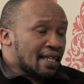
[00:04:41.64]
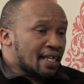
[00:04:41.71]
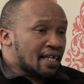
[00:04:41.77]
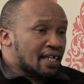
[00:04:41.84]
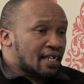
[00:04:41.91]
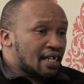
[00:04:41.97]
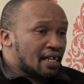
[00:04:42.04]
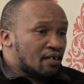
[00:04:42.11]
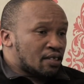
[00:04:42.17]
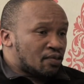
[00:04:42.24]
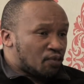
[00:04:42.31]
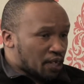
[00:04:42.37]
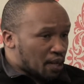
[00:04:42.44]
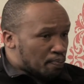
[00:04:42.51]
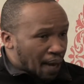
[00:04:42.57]
think
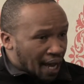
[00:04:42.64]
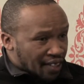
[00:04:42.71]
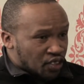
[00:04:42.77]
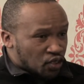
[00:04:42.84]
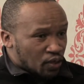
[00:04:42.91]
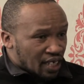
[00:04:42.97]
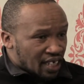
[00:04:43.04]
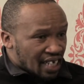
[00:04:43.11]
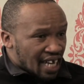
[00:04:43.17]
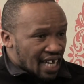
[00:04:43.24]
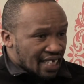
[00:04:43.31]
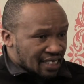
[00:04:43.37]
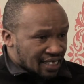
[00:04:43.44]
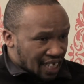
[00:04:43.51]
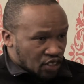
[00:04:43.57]
for the past 20
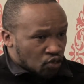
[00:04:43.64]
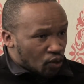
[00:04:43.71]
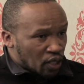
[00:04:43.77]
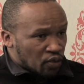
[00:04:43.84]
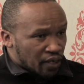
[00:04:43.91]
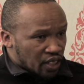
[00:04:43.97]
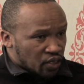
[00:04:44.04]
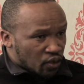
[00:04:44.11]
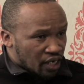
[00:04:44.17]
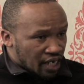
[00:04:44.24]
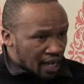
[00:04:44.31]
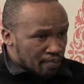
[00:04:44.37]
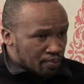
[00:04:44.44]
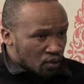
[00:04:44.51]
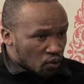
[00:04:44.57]
years, that's what we had to
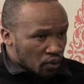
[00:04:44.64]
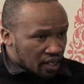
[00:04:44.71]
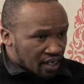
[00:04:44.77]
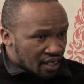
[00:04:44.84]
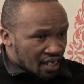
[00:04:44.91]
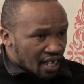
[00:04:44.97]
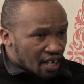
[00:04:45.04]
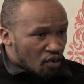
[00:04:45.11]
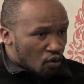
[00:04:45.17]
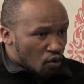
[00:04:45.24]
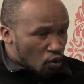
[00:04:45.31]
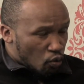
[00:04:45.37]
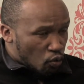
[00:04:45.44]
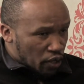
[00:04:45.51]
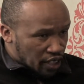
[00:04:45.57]
grapple
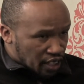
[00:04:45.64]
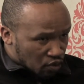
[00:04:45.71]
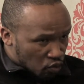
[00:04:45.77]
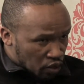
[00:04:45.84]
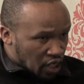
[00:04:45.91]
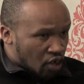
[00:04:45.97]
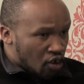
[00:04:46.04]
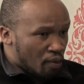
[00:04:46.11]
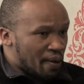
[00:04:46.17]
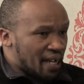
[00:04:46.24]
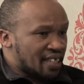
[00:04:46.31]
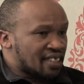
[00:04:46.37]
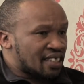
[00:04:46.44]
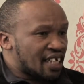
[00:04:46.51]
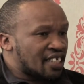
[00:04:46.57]
with. With
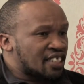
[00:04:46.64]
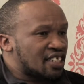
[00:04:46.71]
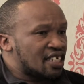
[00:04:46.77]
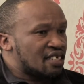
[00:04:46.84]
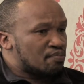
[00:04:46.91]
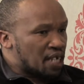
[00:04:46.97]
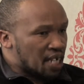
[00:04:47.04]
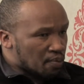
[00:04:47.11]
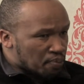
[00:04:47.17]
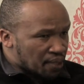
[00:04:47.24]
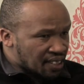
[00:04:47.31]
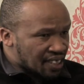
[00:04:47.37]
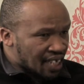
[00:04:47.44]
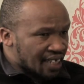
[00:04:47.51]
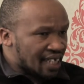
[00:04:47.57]
globalization being
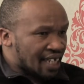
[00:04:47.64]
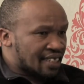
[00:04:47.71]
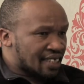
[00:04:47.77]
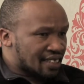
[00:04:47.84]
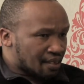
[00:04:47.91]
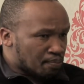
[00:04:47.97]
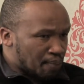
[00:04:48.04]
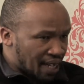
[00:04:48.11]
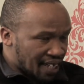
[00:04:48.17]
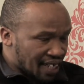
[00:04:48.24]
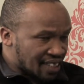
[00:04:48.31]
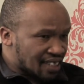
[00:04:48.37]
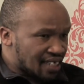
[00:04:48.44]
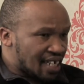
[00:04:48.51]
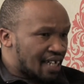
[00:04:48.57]
presented as a
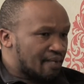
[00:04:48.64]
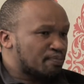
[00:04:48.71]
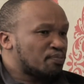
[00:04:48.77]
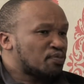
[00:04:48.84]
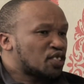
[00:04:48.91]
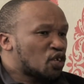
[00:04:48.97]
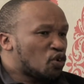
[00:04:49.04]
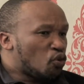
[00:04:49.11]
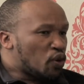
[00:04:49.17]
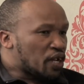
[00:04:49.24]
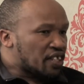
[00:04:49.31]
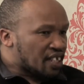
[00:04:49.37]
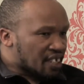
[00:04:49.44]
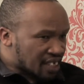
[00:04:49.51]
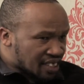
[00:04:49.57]
panacea, with
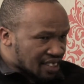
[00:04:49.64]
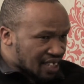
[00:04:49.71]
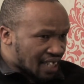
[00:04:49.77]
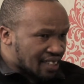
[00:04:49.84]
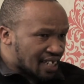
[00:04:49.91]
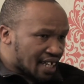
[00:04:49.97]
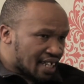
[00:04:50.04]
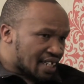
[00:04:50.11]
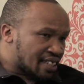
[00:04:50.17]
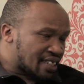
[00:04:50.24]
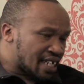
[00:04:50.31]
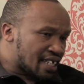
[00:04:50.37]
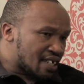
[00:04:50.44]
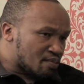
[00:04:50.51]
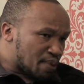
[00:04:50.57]
restructuring
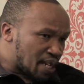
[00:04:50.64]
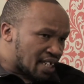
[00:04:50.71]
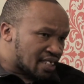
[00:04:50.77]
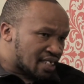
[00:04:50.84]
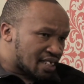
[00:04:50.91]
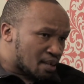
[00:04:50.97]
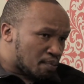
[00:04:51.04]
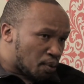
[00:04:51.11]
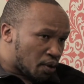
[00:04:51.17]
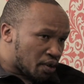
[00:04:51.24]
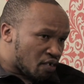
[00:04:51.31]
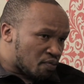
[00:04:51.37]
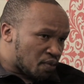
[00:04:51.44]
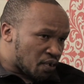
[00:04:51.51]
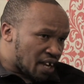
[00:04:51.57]
taking place in the point
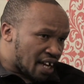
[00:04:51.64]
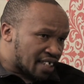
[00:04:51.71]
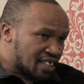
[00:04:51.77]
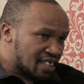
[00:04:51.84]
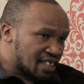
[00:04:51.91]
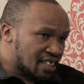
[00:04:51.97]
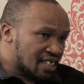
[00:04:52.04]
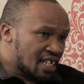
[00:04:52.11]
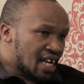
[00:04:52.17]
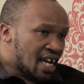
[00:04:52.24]
of production.